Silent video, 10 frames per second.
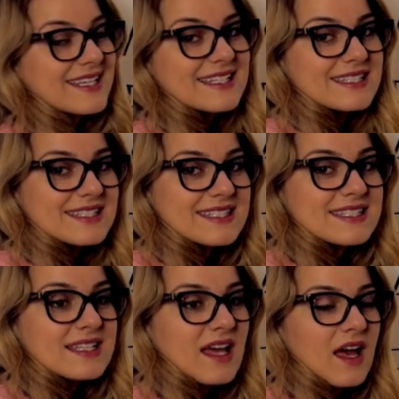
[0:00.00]
Y,
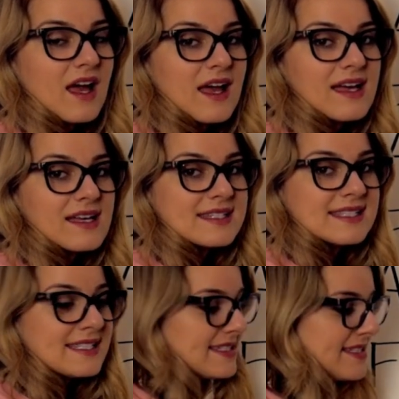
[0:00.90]
Z,
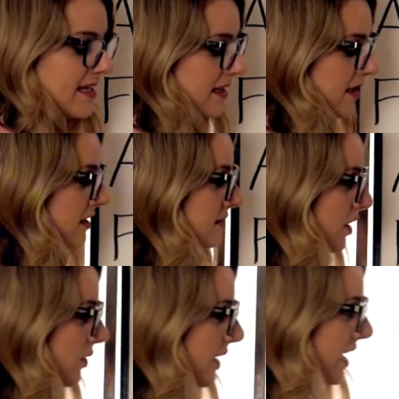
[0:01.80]
Z.
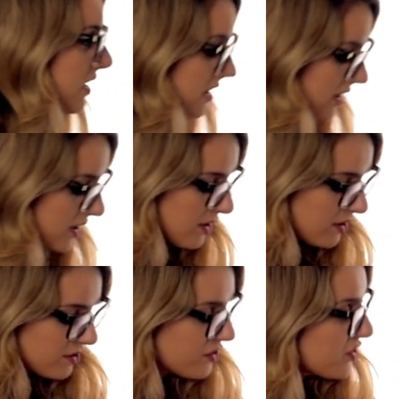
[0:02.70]
Okay,
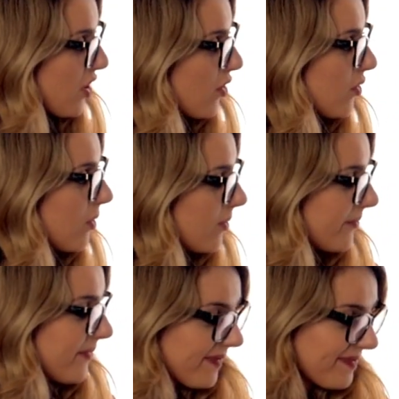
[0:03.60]
so
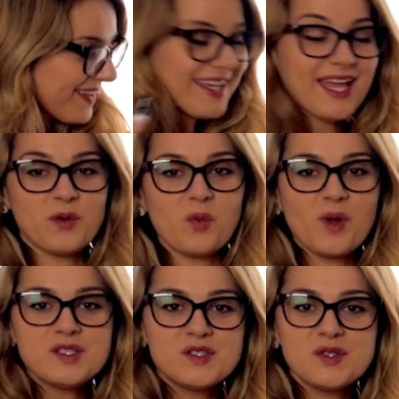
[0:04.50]
again,
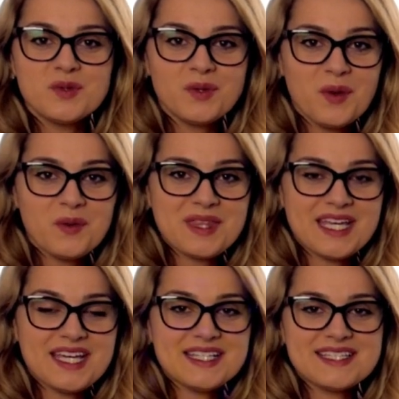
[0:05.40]
once you know
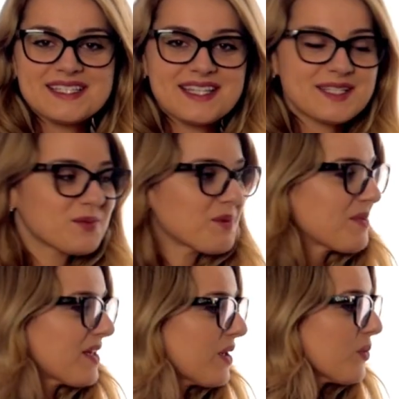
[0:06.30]
this will
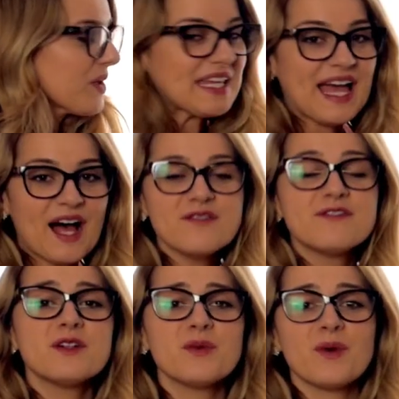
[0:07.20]
be really
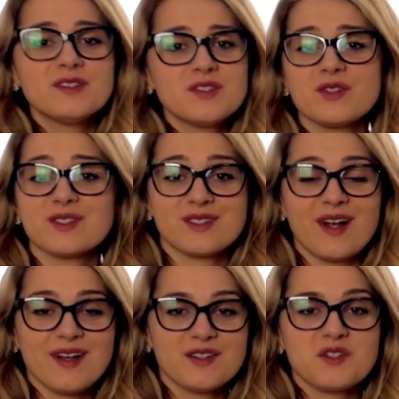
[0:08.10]
helpful once you're
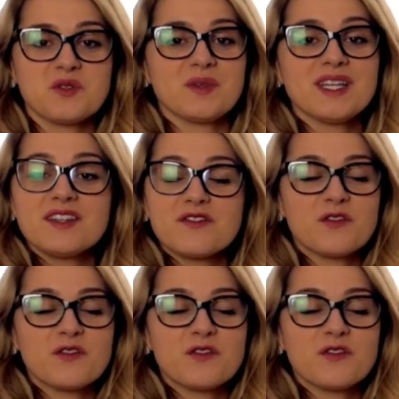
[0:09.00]
starting to read